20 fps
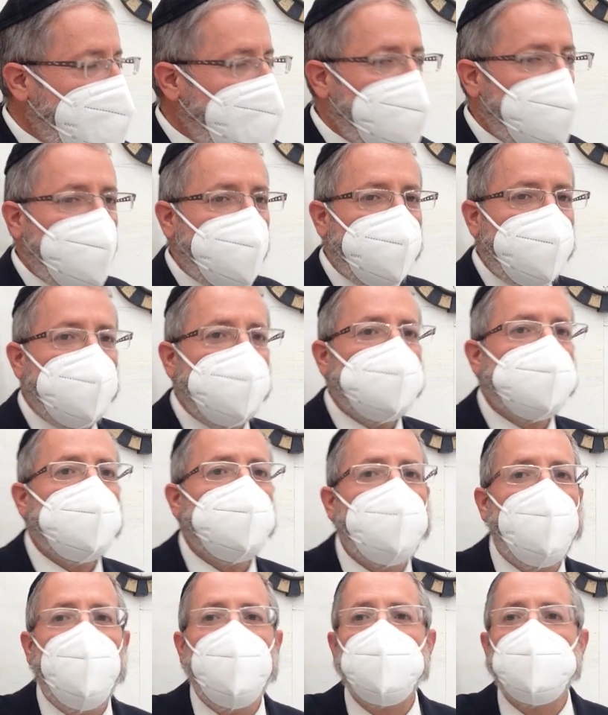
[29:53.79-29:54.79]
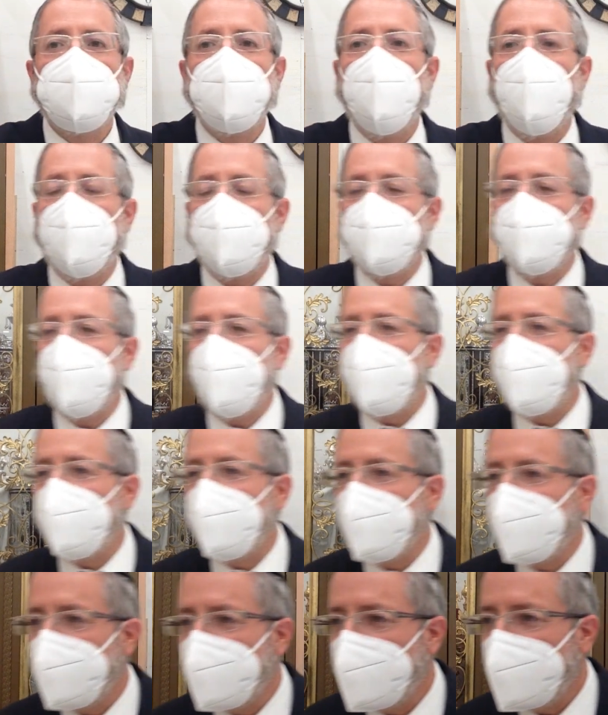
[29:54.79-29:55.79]
and he fills the bowl with cold
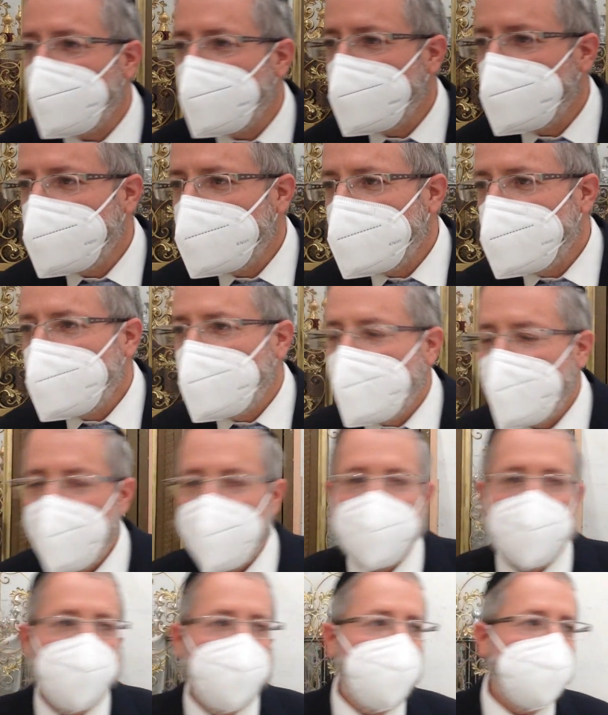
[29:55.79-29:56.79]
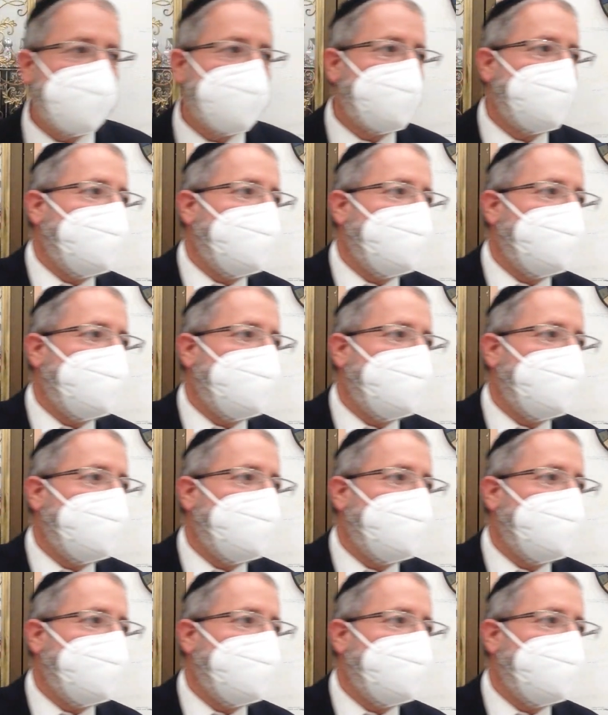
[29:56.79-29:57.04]
water. And he puts